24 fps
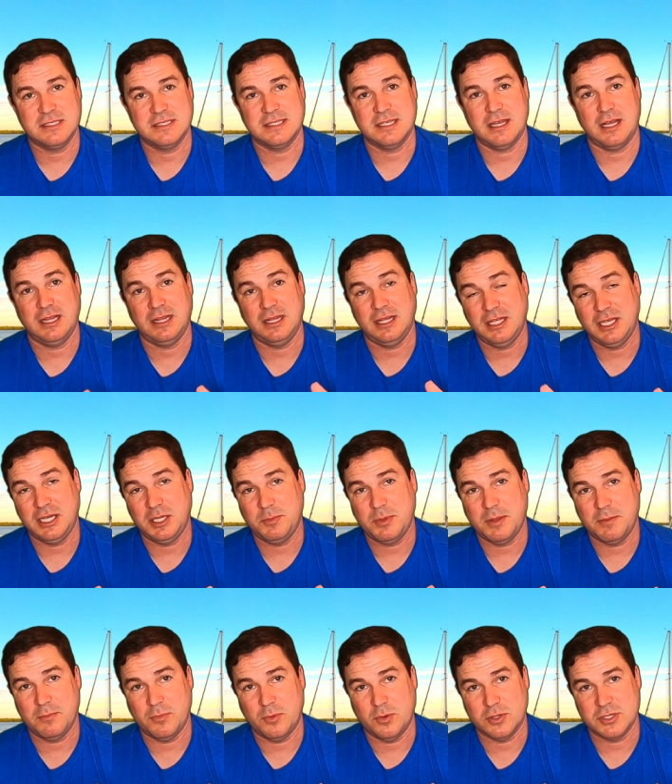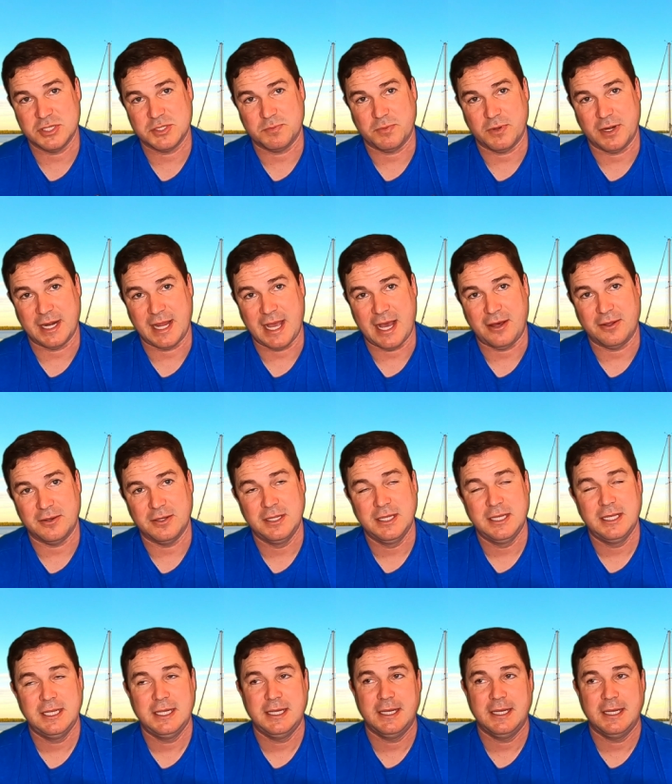is a little bit more spread out.